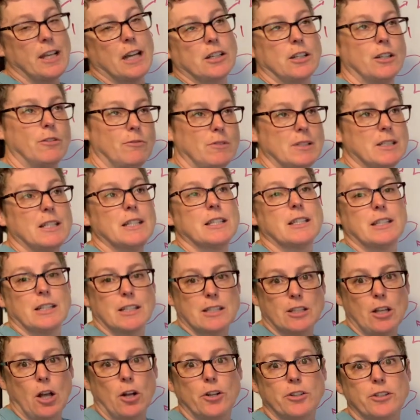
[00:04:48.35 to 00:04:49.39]
Actually, it resists the
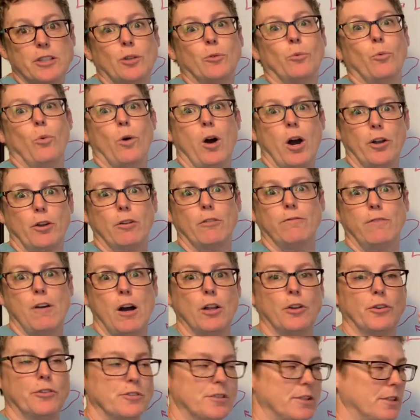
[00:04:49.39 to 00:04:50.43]
salt and water
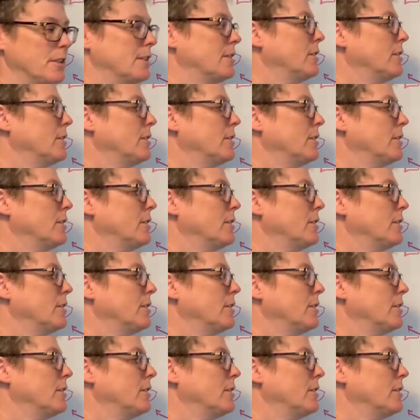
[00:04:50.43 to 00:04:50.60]
follows the